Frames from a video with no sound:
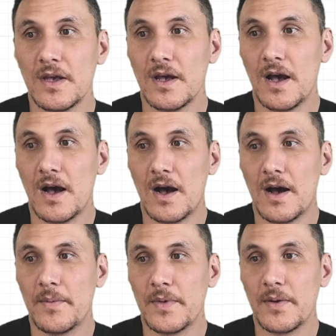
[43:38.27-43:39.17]

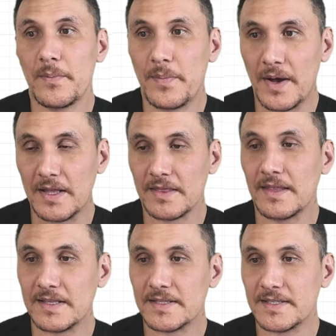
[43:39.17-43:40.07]
But
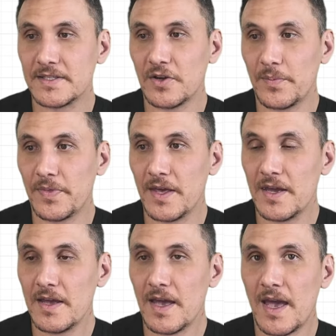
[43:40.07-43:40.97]
let's stop there